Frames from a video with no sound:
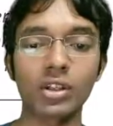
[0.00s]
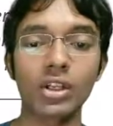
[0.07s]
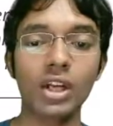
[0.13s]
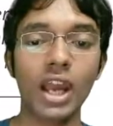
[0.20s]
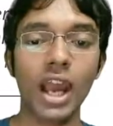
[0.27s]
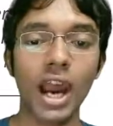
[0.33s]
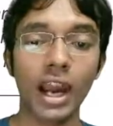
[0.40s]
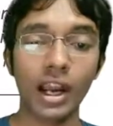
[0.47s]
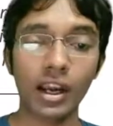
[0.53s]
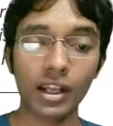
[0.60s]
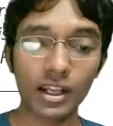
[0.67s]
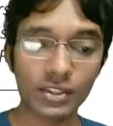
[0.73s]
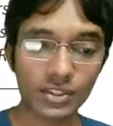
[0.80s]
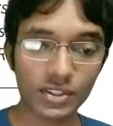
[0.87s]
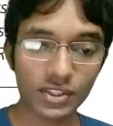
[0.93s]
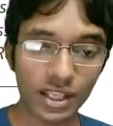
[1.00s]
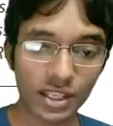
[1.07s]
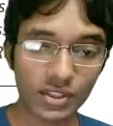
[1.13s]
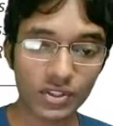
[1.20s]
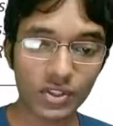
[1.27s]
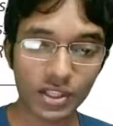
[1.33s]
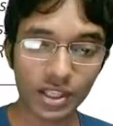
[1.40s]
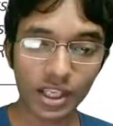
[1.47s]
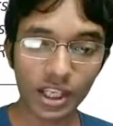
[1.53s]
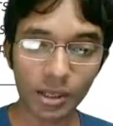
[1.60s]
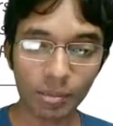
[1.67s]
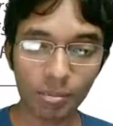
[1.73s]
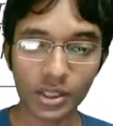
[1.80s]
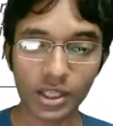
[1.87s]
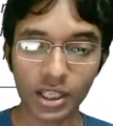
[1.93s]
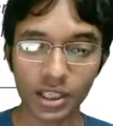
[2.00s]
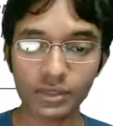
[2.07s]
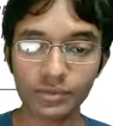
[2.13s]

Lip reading: And STS API,